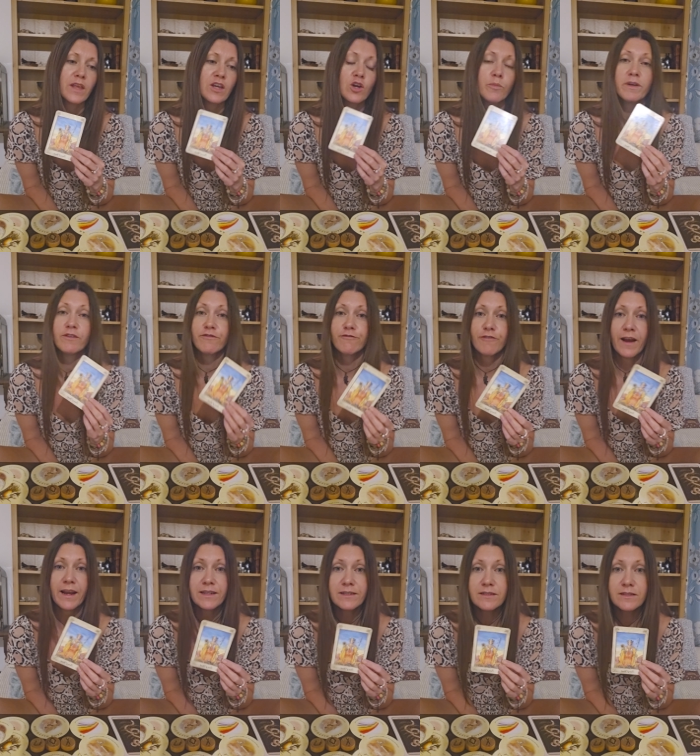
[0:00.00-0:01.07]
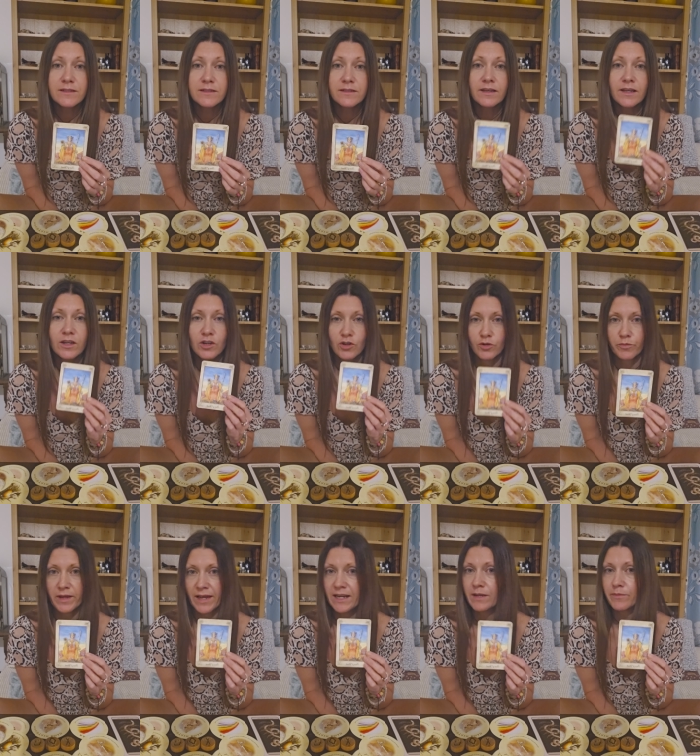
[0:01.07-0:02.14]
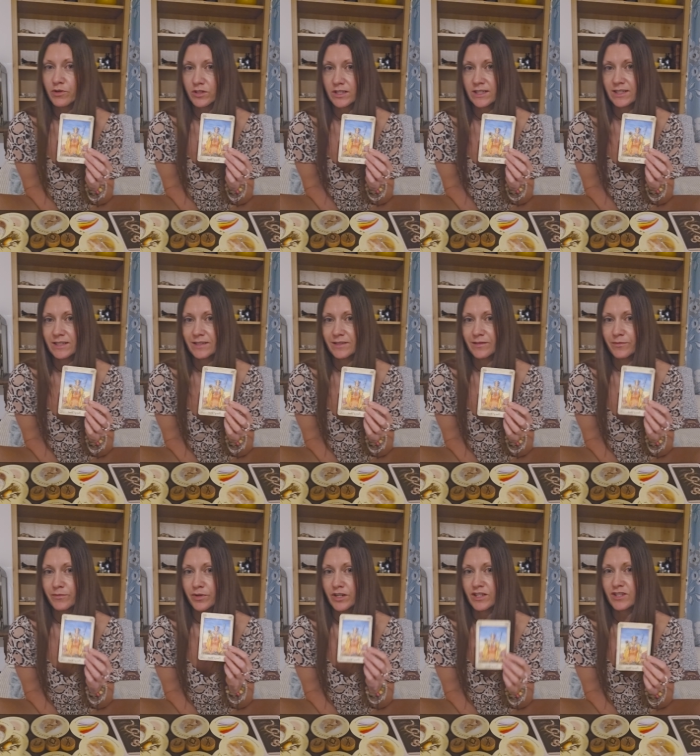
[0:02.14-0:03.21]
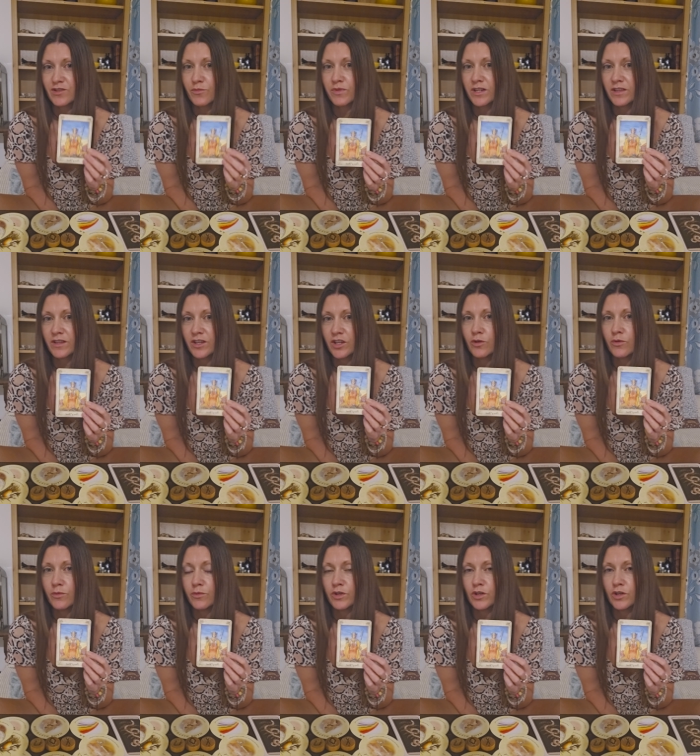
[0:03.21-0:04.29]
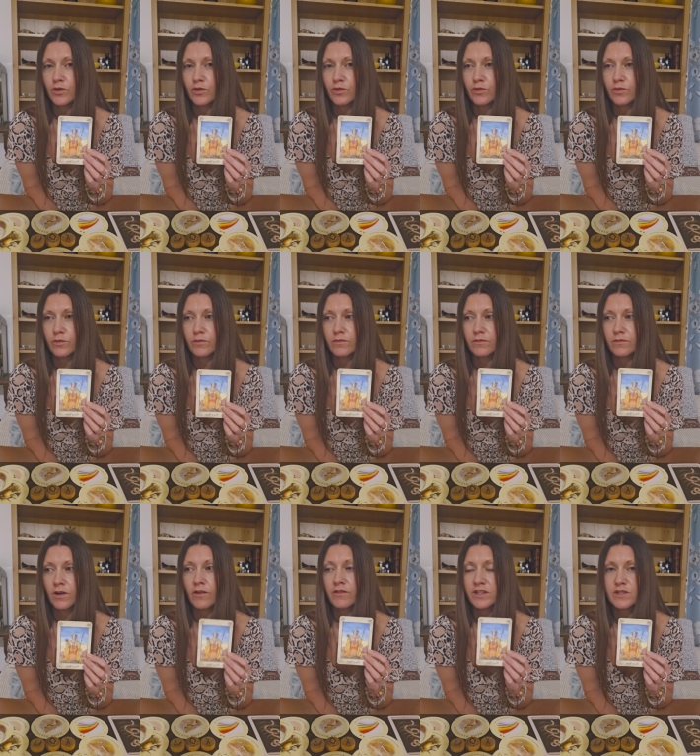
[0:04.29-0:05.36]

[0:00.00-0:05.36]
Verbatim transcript: it could be a friend, it could be anybody, but it's somebody that you you are